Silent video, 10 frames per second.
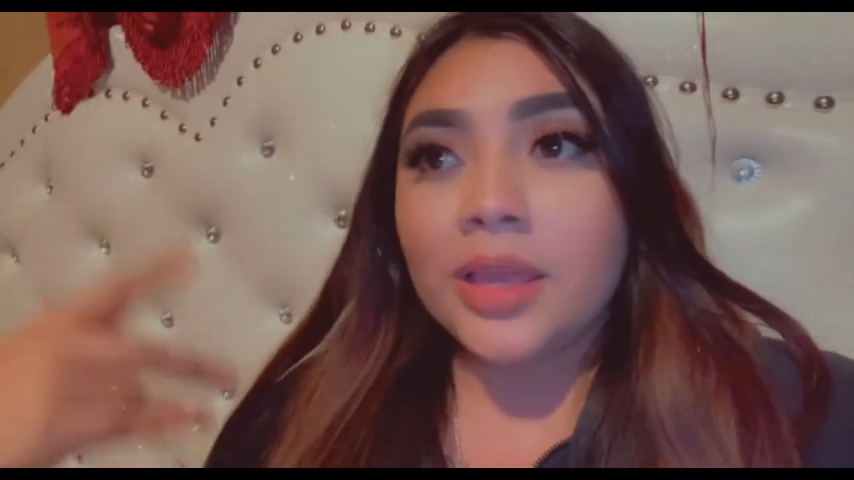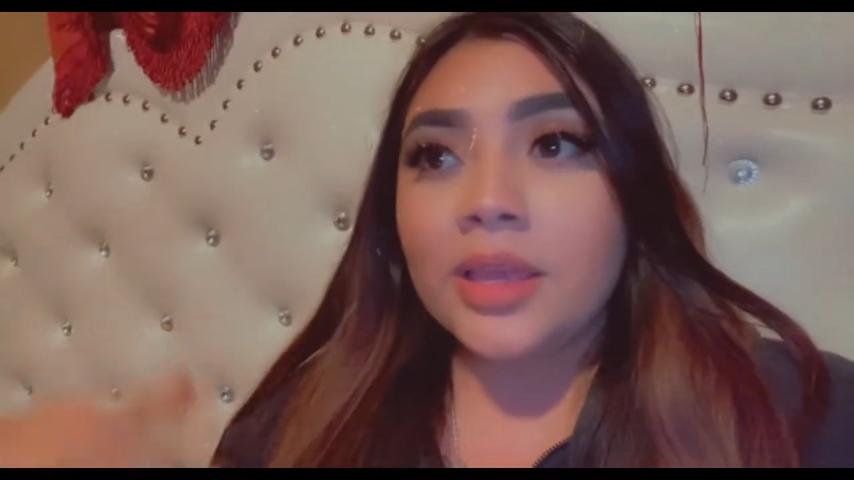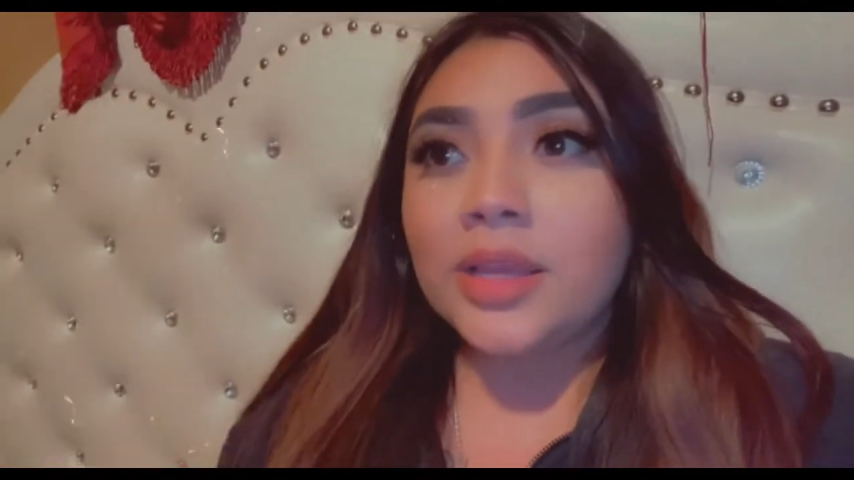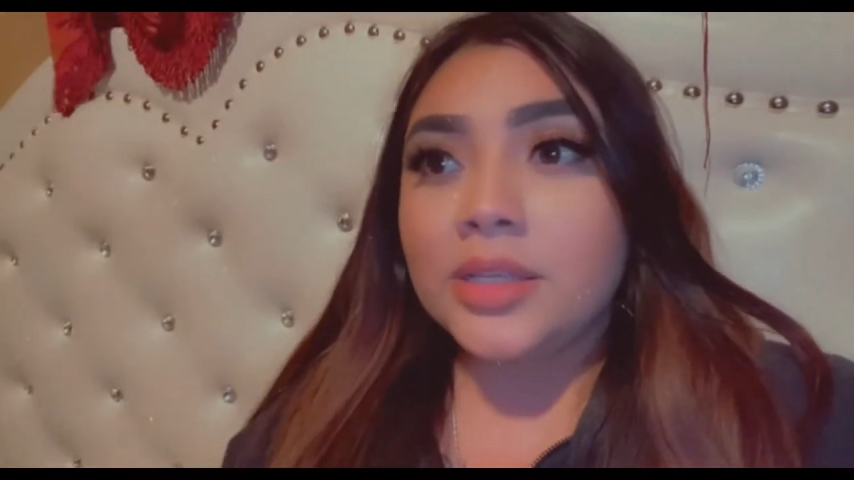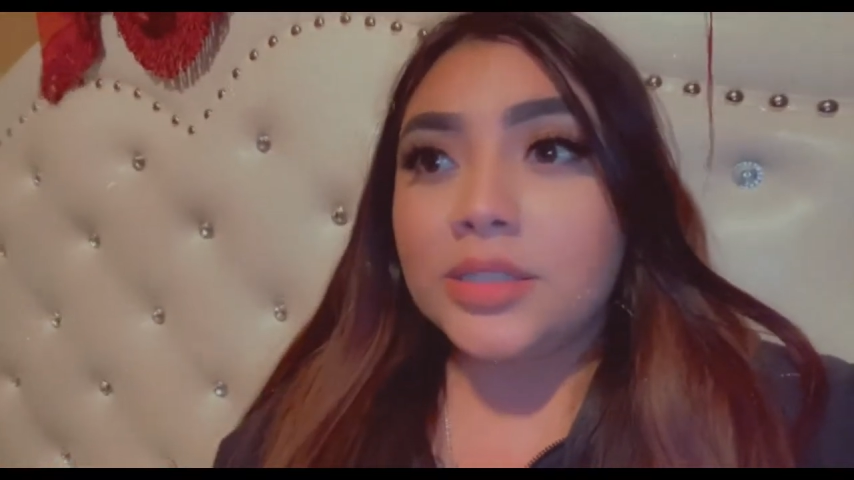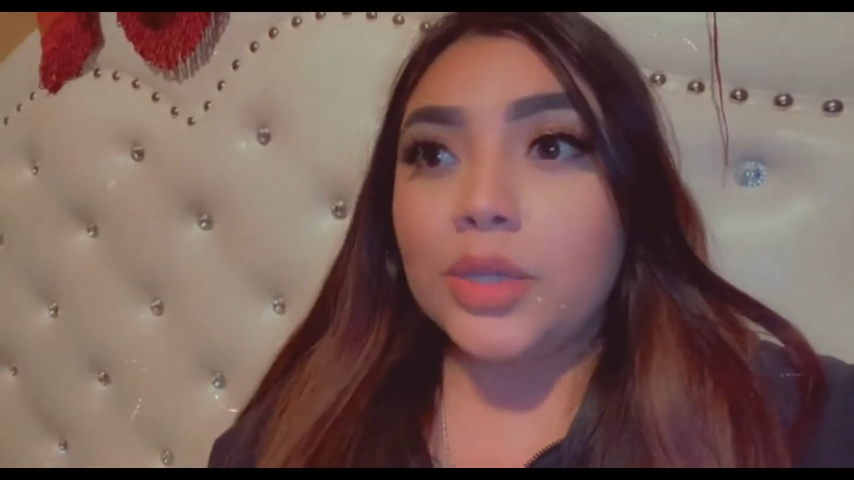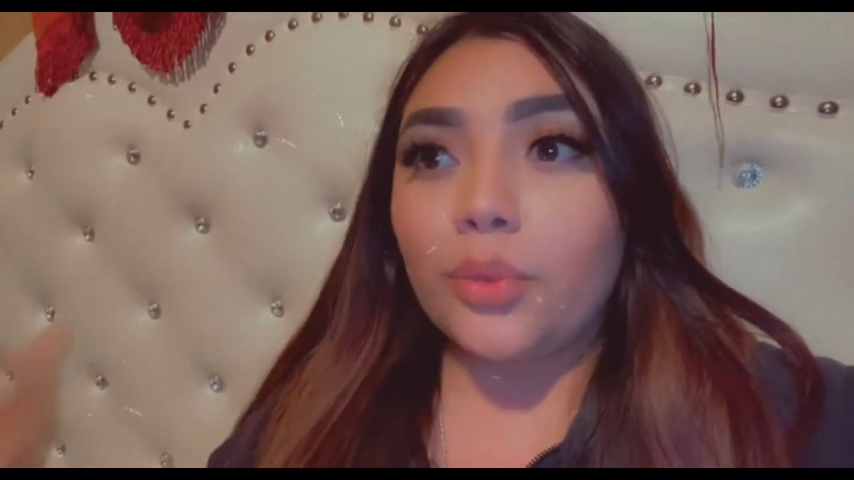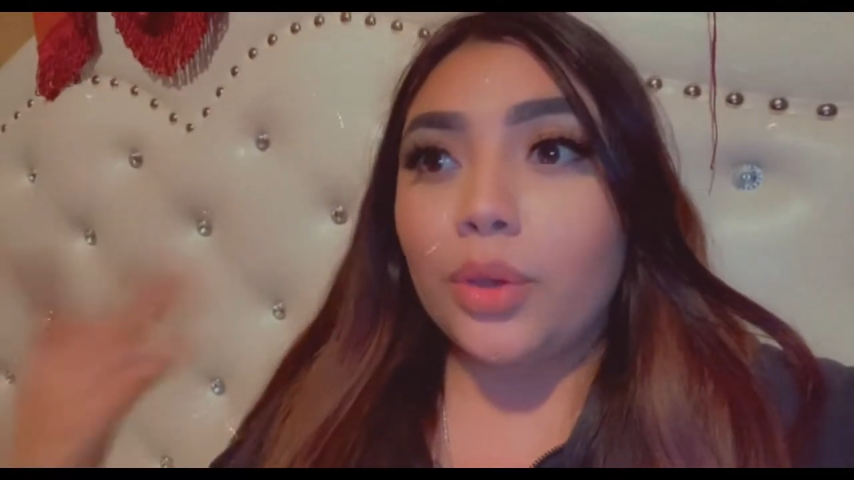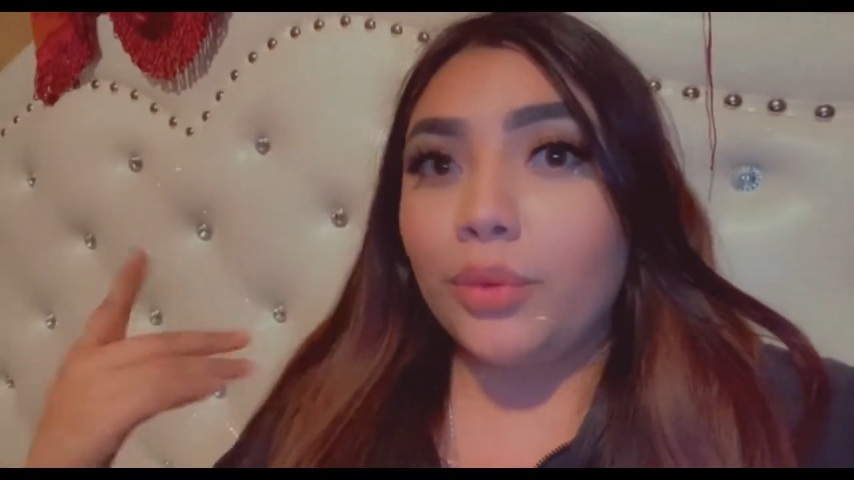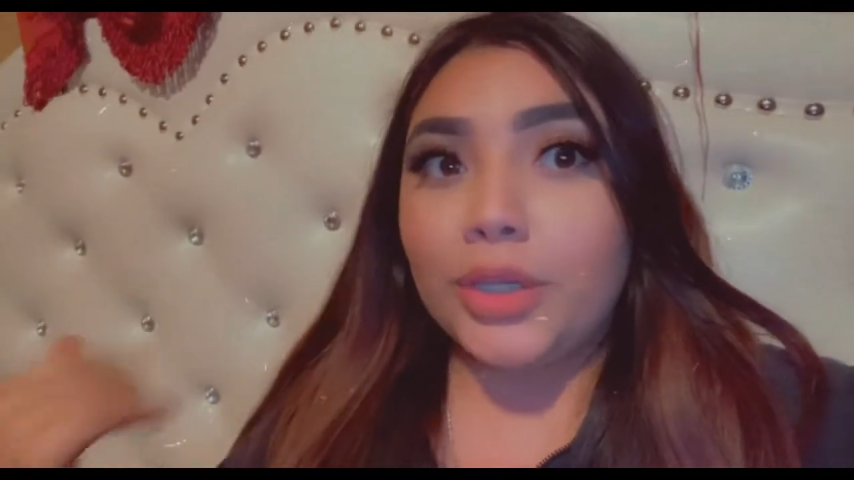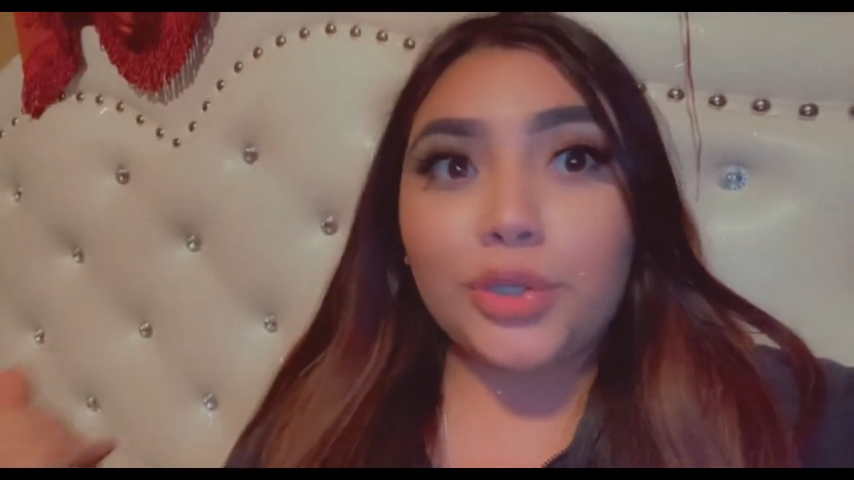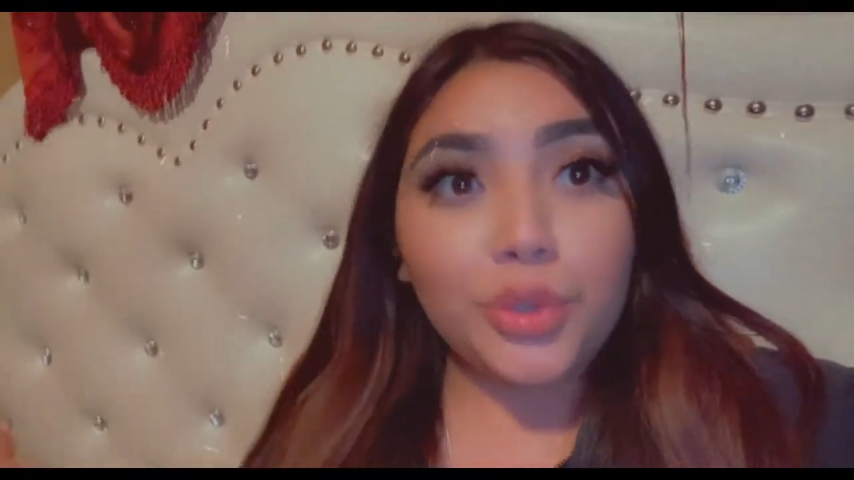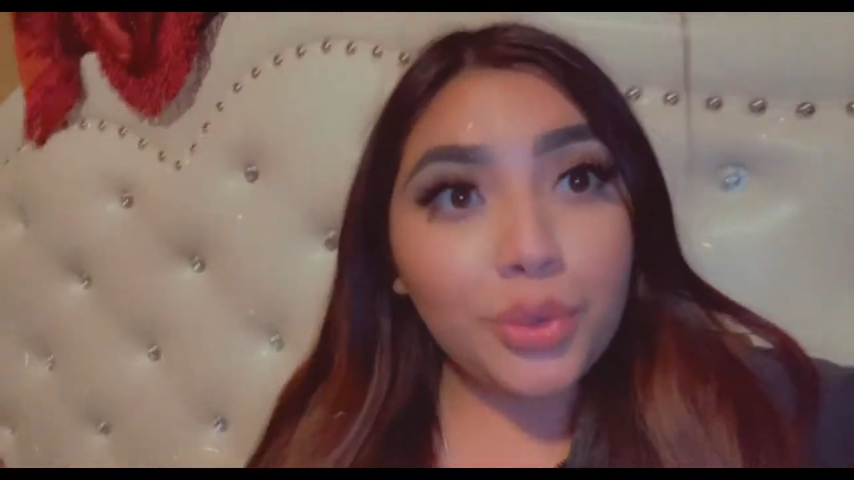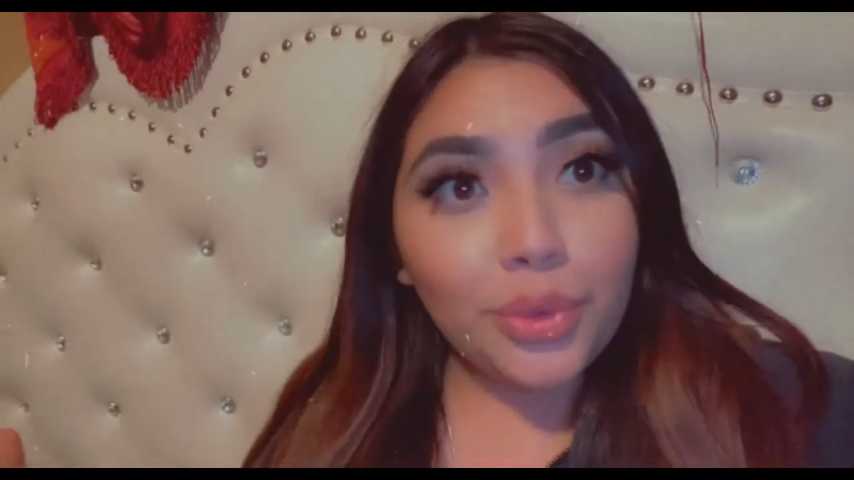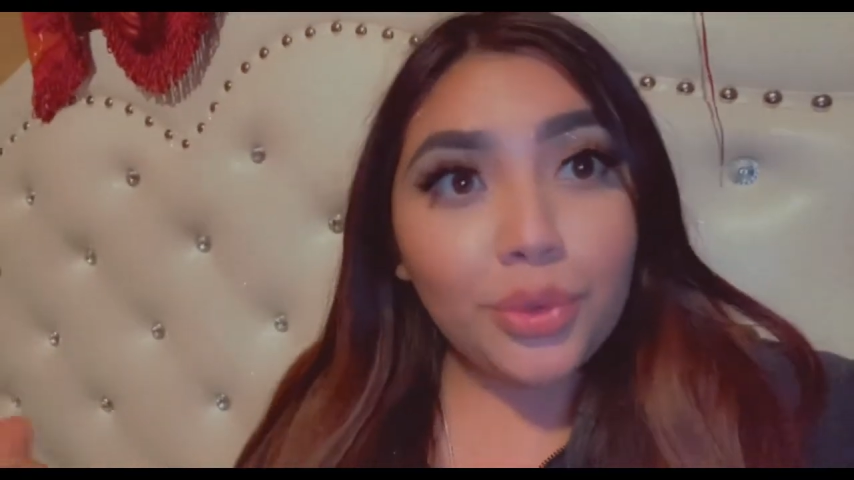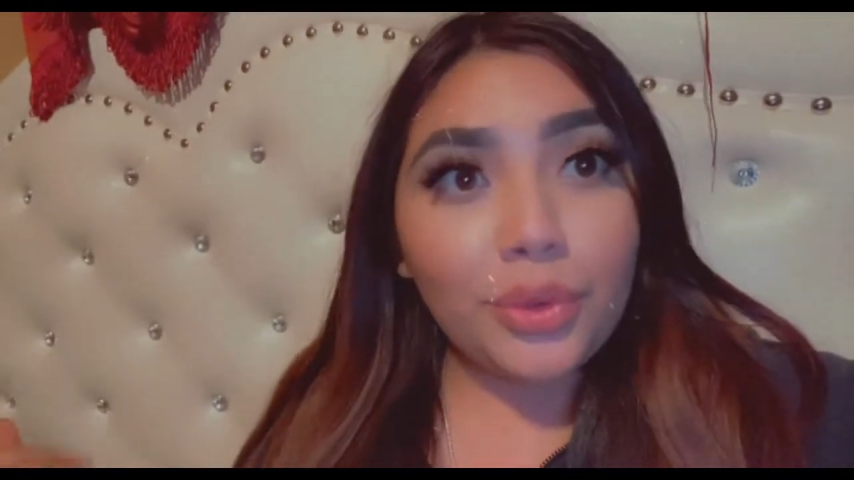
see what we do,